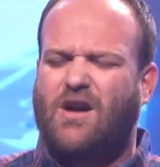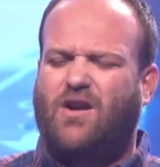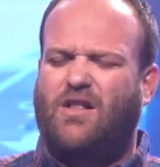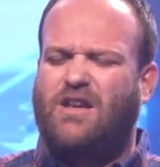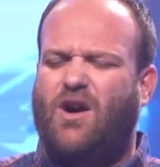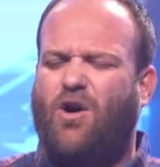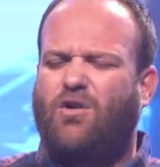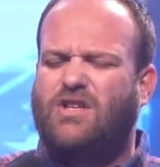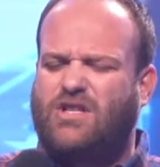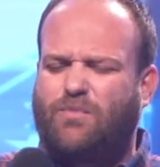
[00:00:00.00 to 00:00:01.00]
God, let your
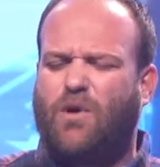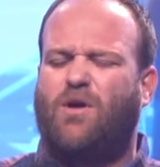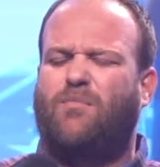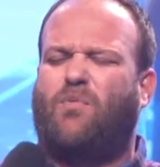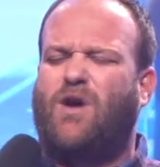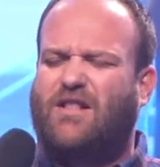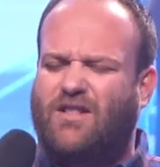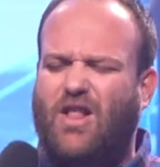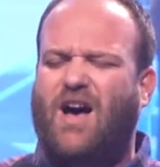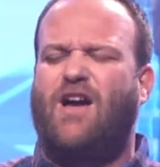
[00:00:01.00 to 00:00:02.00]
Holy Spirit breathe
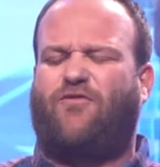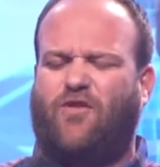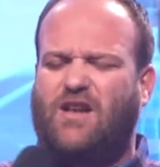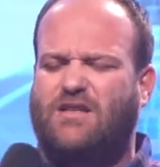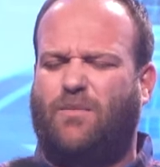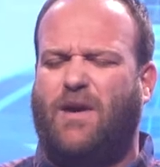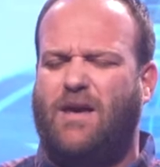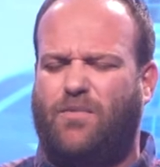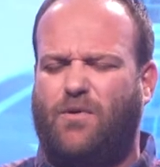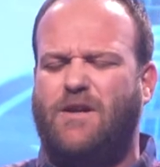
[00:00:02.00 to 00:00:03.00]
life into
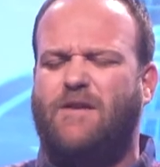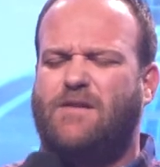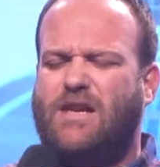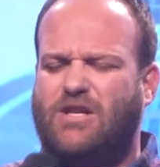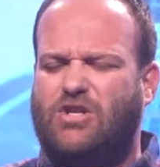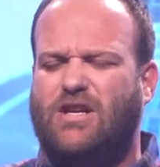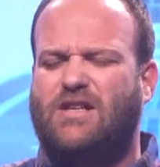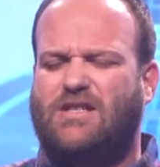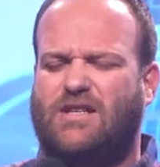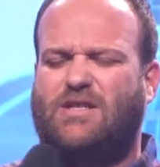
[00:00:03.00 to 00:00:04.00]
people in
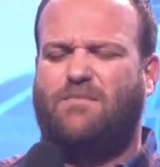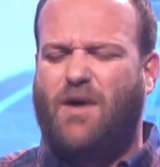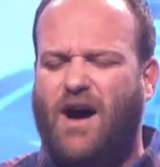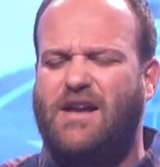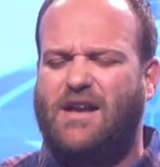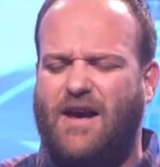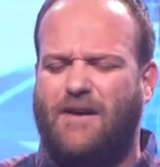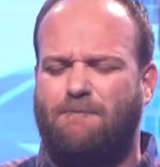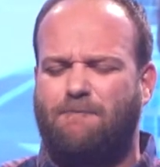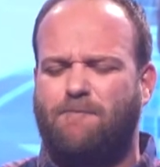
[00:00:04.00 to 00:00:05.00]
Jesus' mighty name.